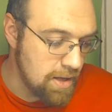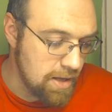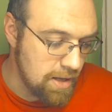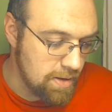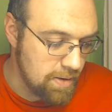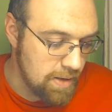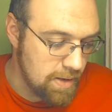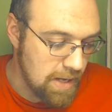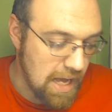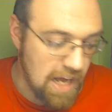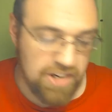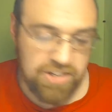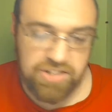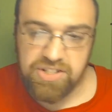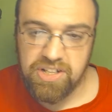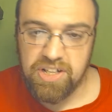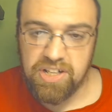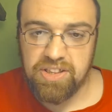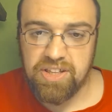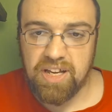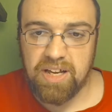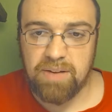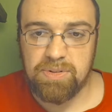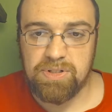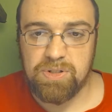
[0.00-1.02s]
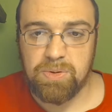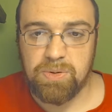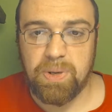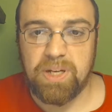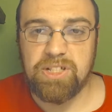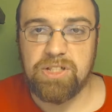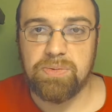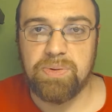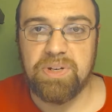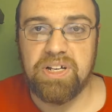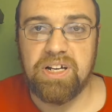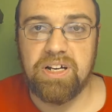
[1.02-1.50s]
I just didn't think it was quite
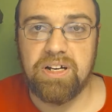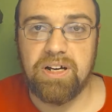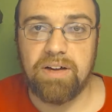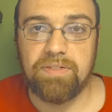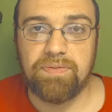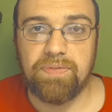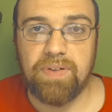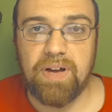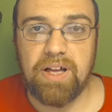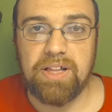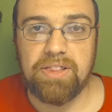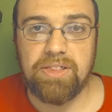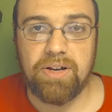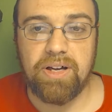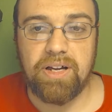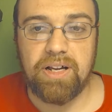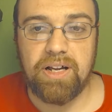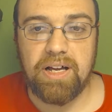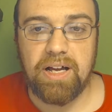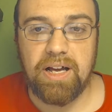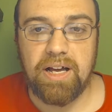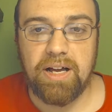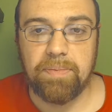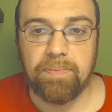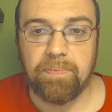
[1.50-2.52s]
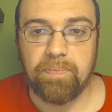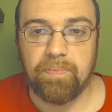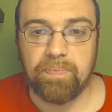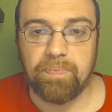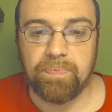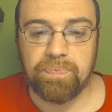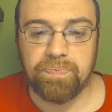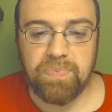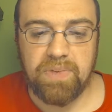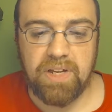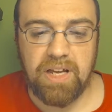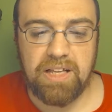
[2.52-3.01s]
sweet enough. I thought
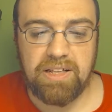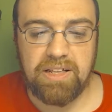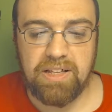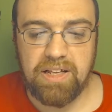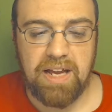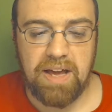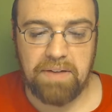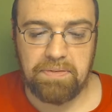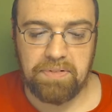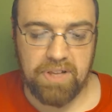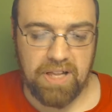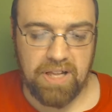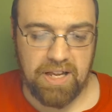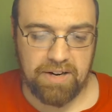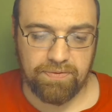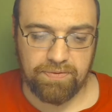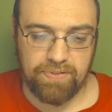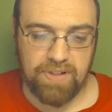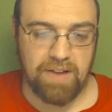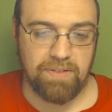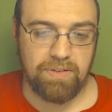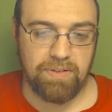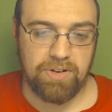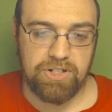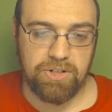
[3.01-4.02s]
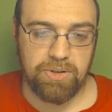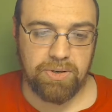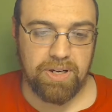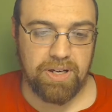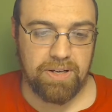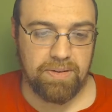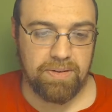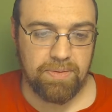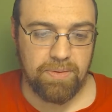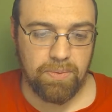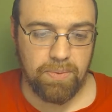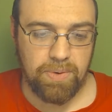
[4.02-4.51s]
it didn't have a lot of flavor to it,
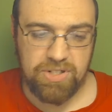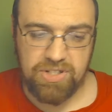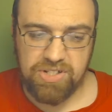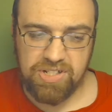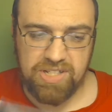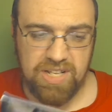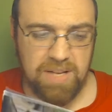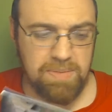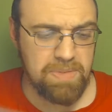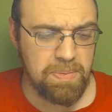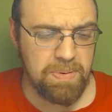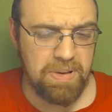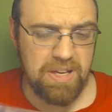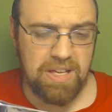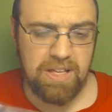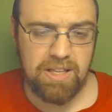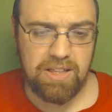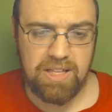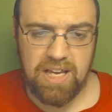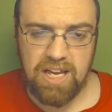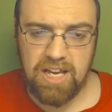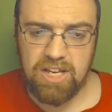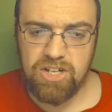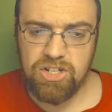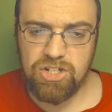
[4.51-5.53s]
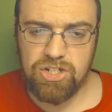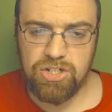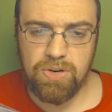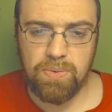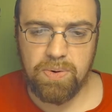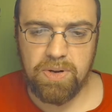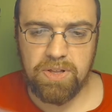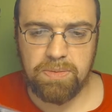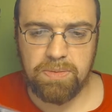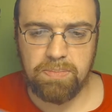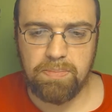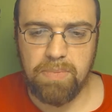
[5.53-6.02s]
which seemed to be the issue
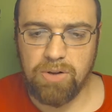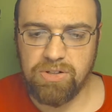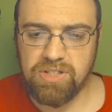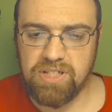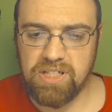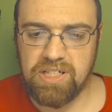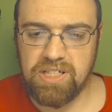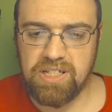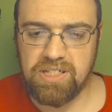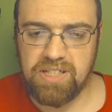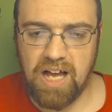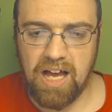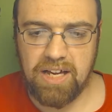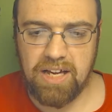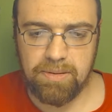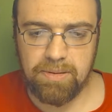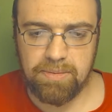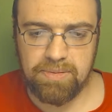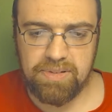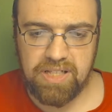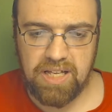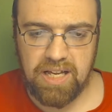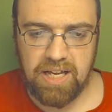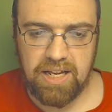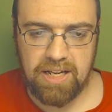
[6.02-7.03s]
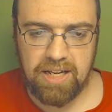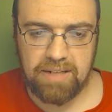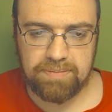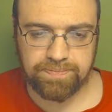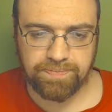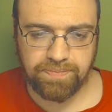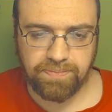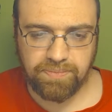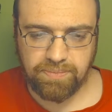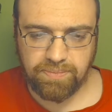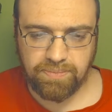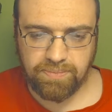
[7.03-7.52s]
with most of these items that
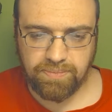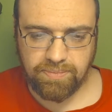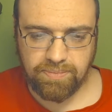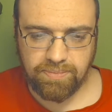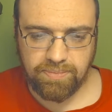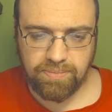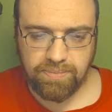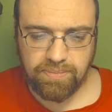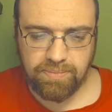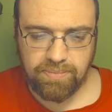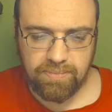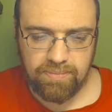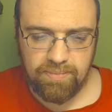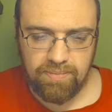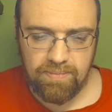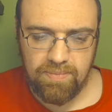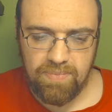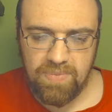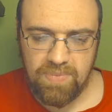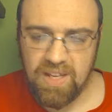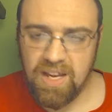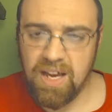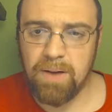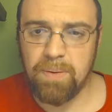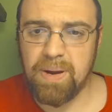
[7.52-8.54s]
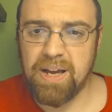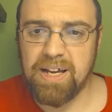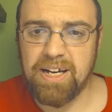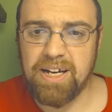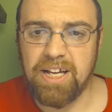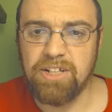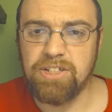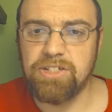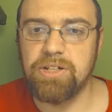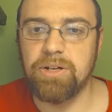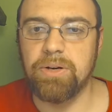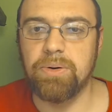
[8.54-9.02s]
I ran
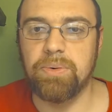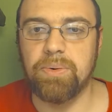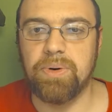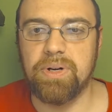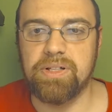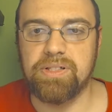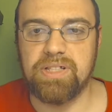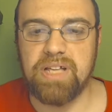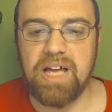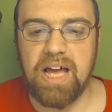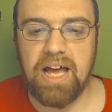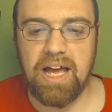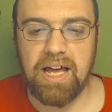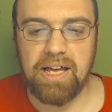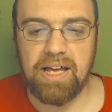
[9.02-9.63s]
into, was that